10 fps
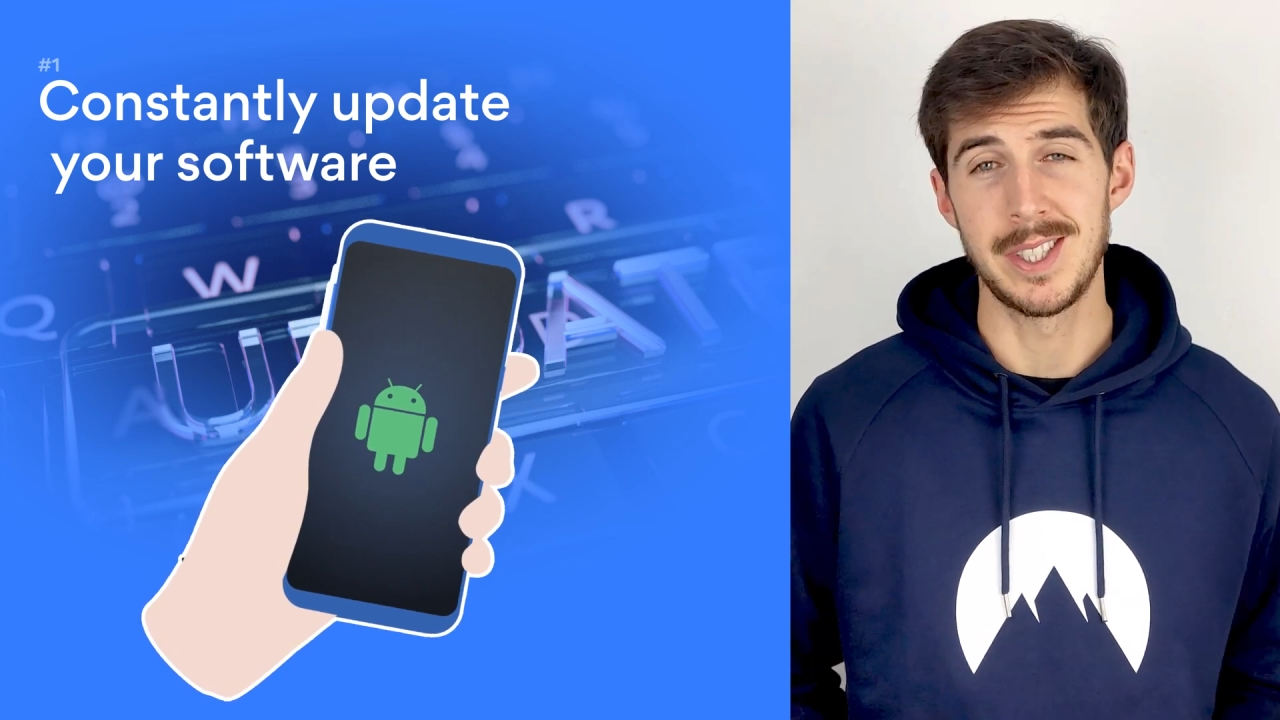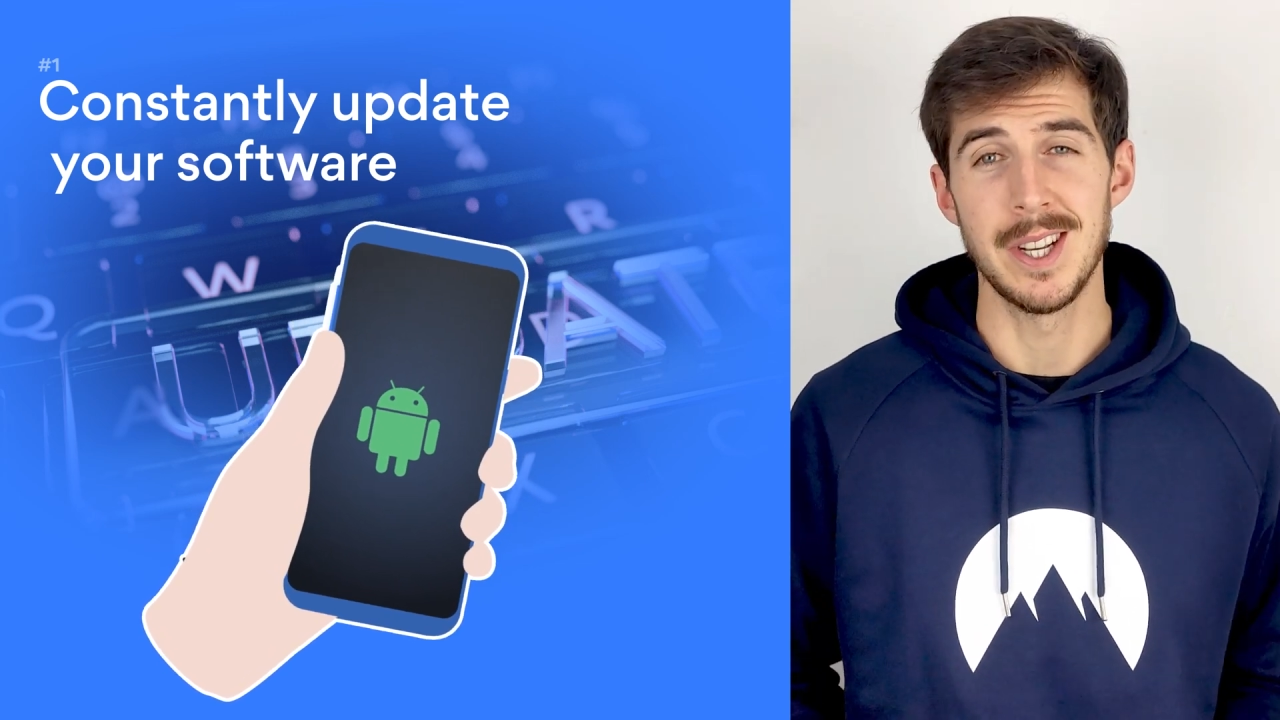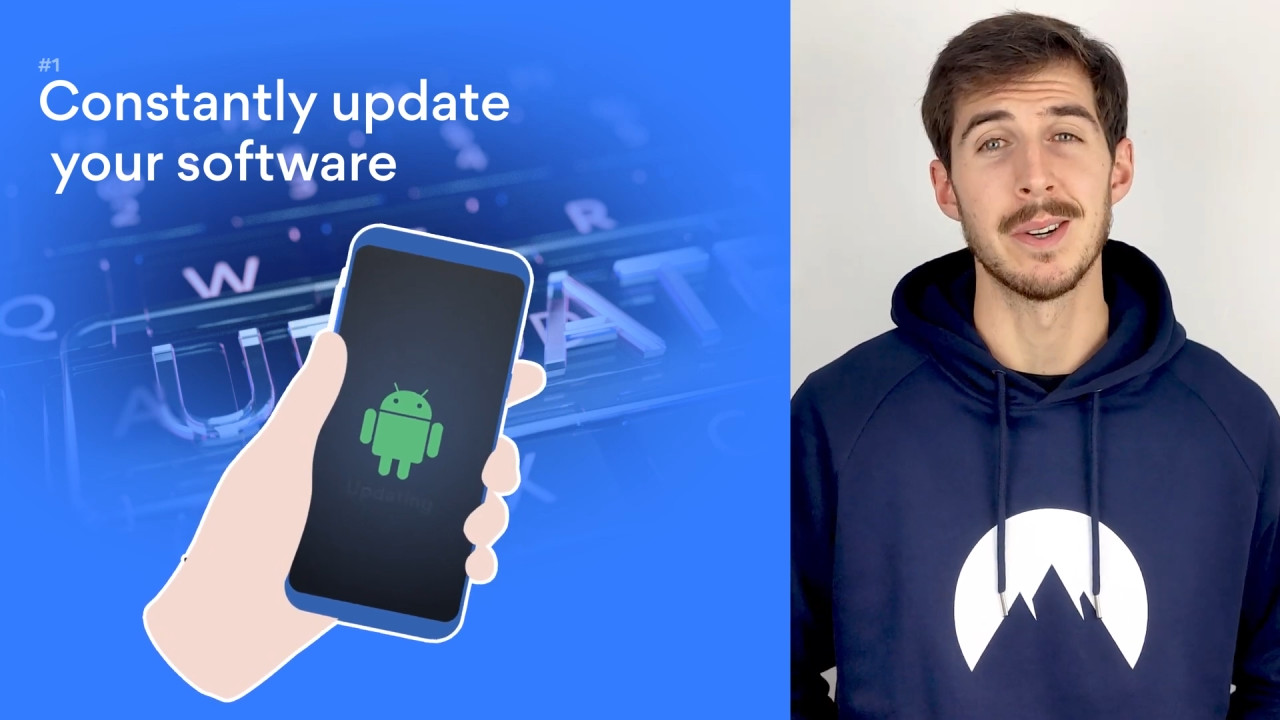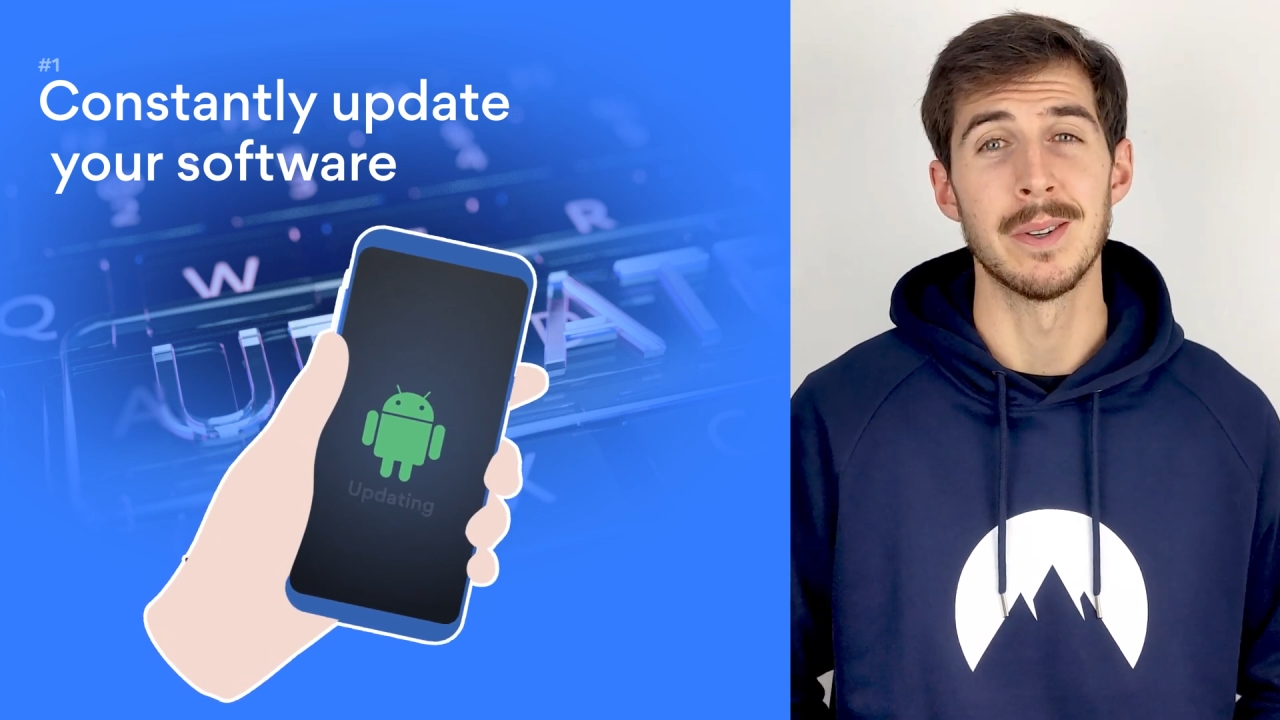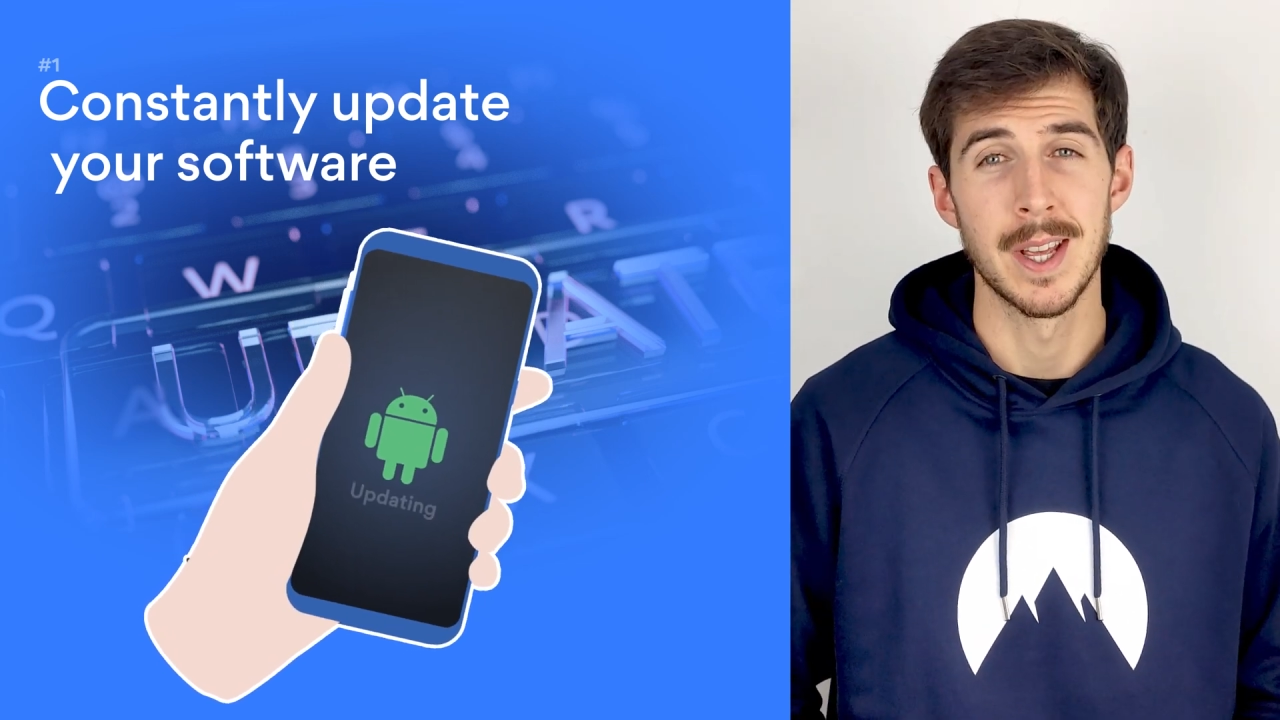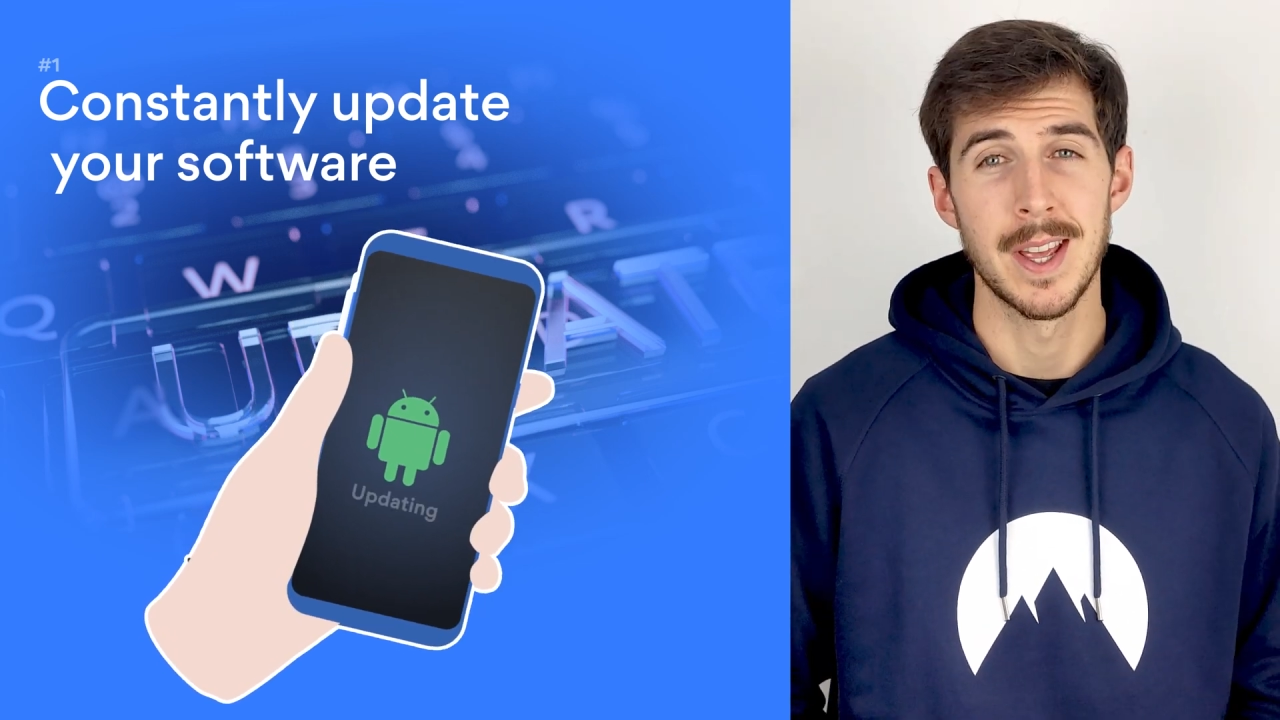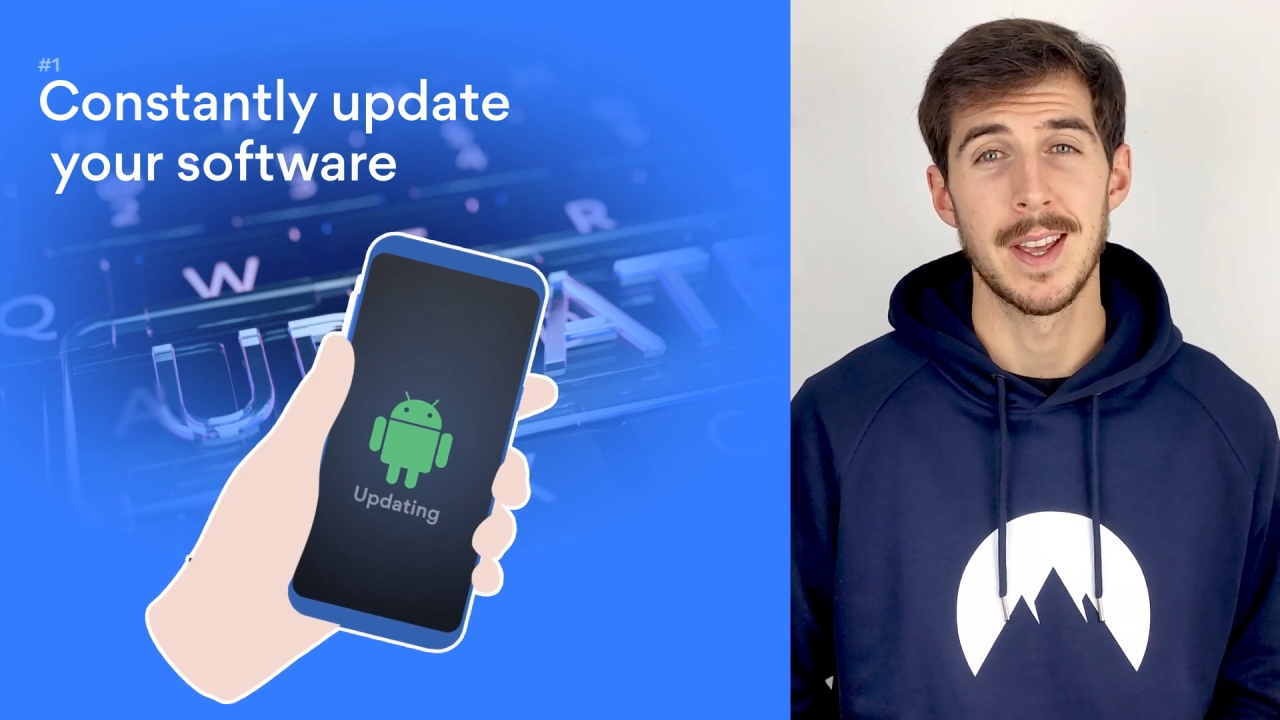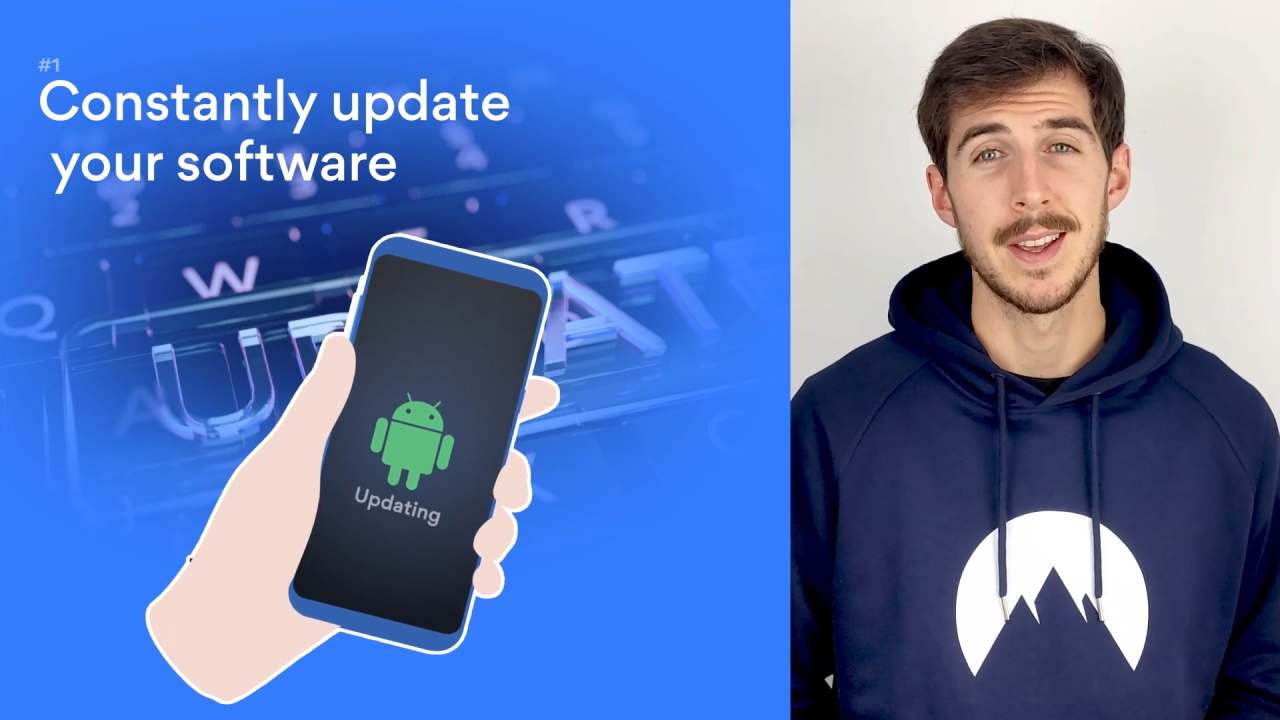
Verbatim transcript: too.